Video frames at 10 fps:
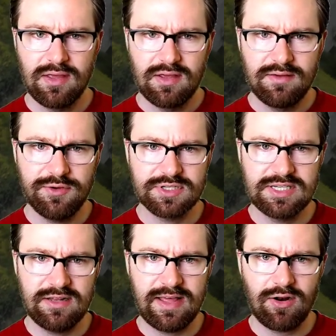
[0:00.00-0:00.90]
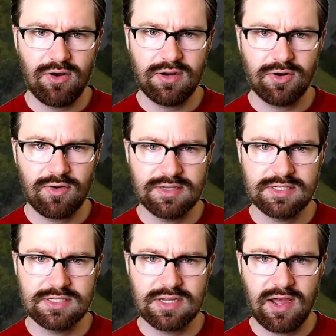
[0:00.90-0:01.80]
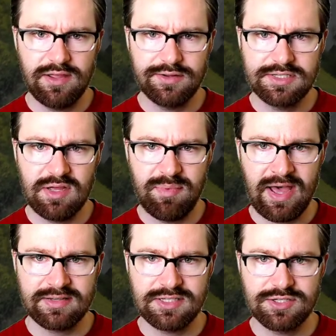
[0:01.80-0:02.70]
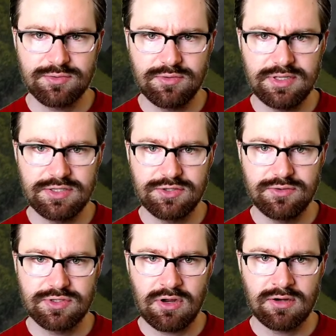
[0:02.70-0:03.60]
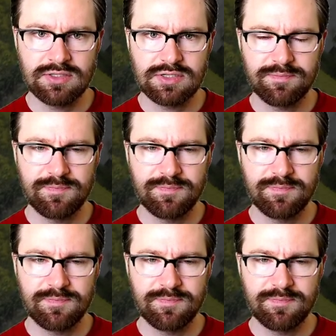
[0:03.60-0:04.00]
If you extend that arc across the sky, you can see it passes through these two stars.